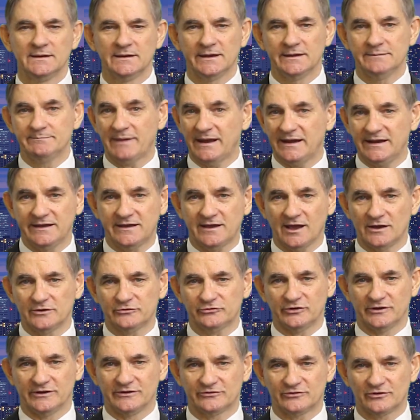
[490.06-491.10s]
In many
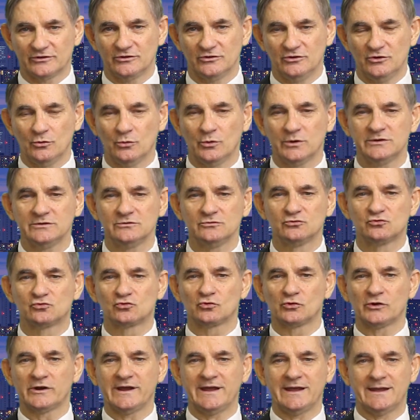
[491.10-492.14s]
countries, you wouldn't
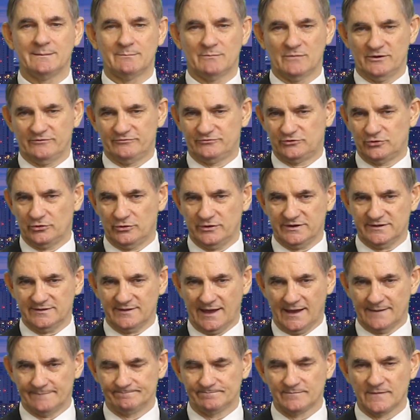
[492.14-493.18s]
dream of doing
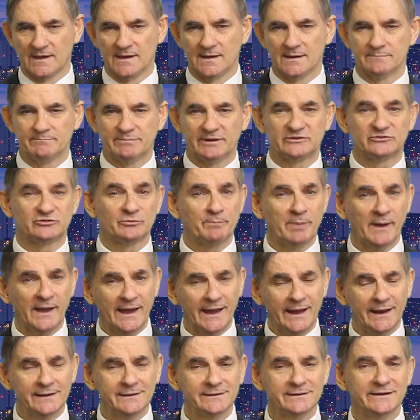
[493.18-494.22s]
that, but
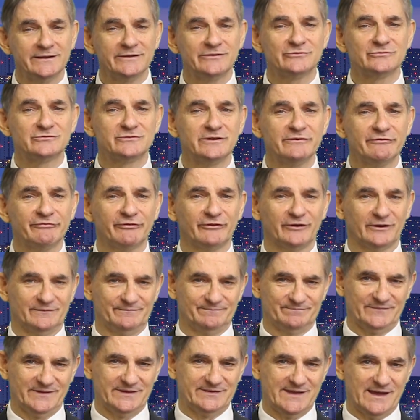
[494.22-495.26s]
Japan is different
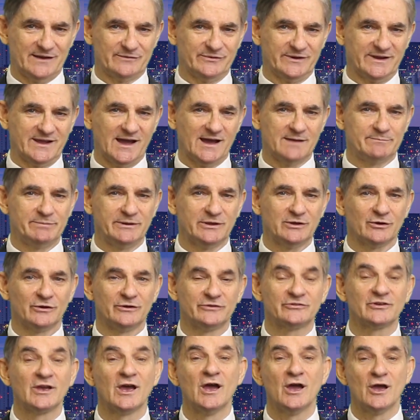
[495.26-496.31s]
in that regard
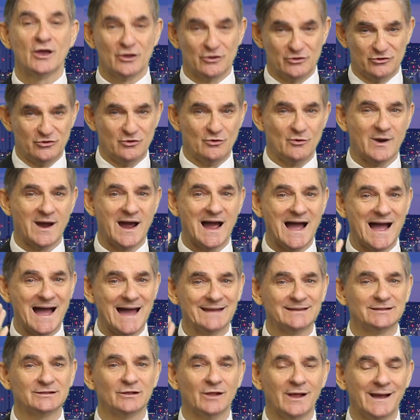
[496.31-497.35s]
because you are
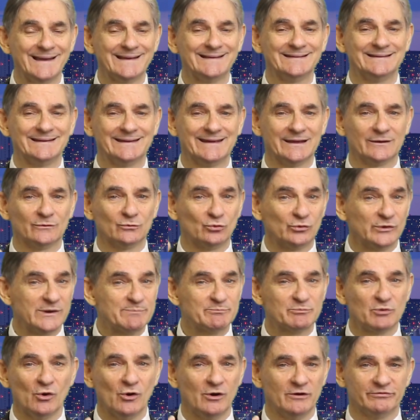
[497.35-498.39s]
unlikely to get
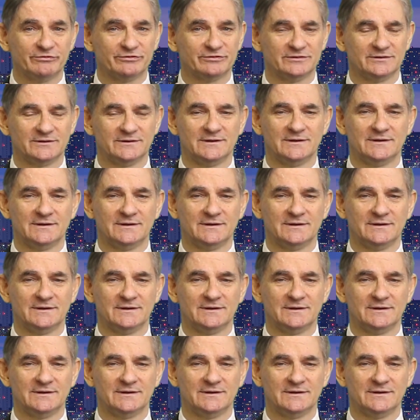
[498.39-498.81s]
ripped off.